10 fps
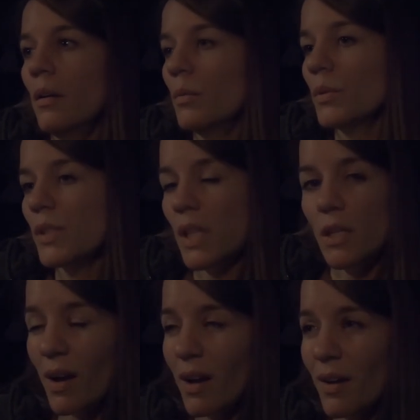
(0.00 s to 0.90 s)
we'll
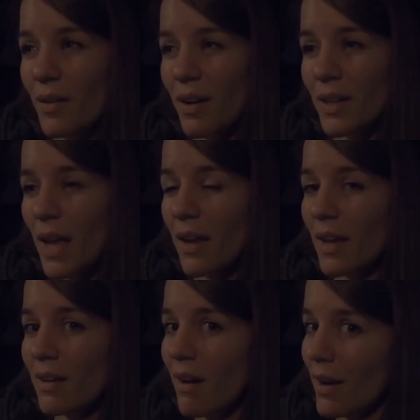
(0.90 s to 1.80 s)
see. Uh, yeah,
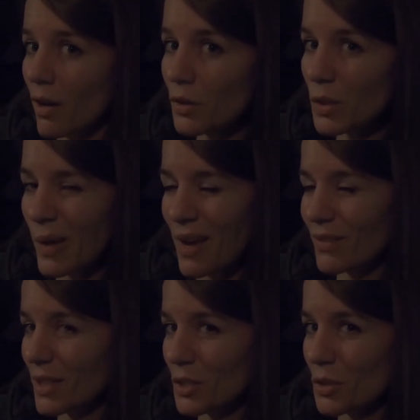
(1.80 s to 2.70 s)
and I also have
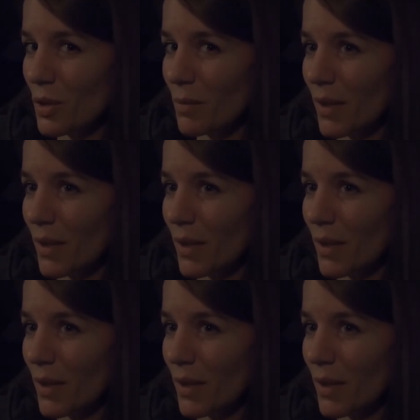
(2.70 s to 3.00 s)
an Instagram